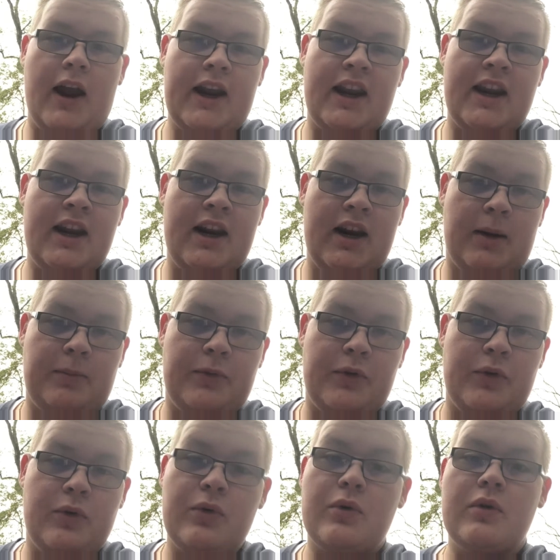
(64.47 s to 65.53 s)
get it up
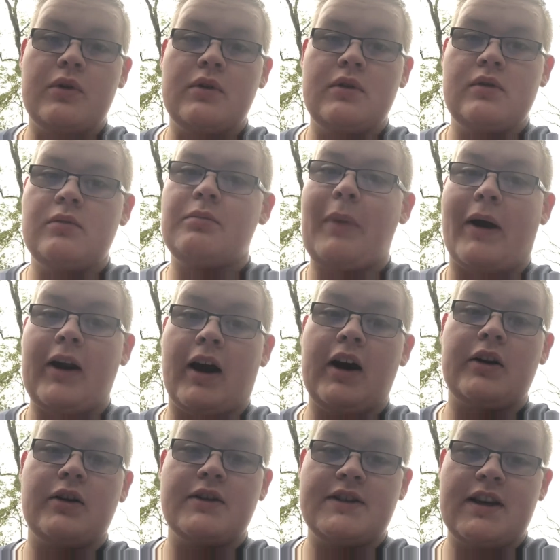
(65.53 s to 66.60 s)
to about
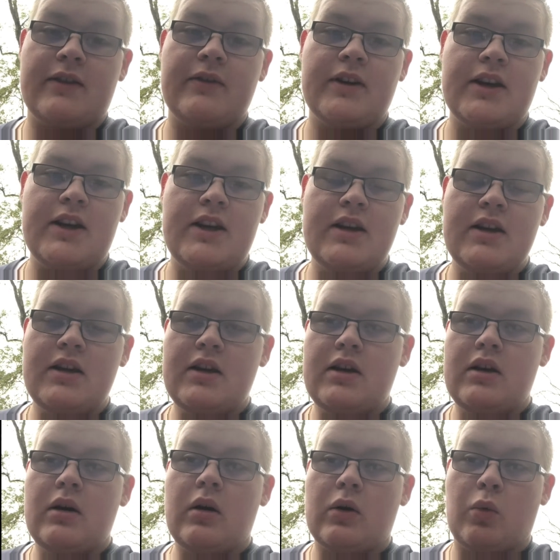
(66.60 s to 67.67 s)
170,
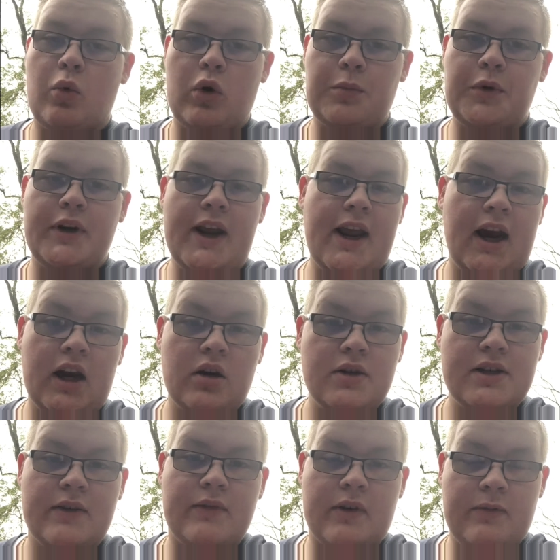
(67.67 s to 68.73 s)
on a warmer day
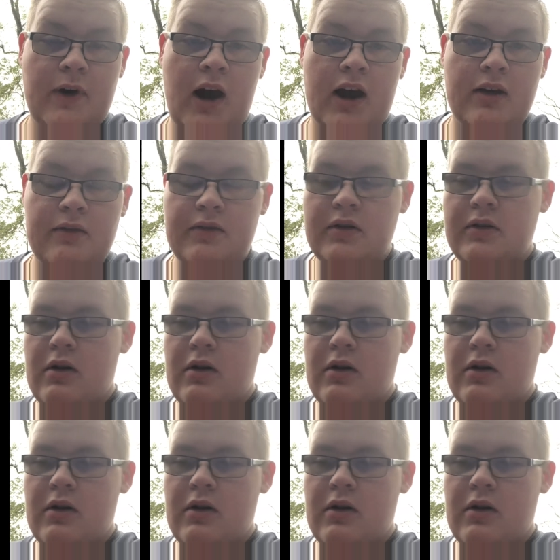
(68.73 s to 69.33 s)
175.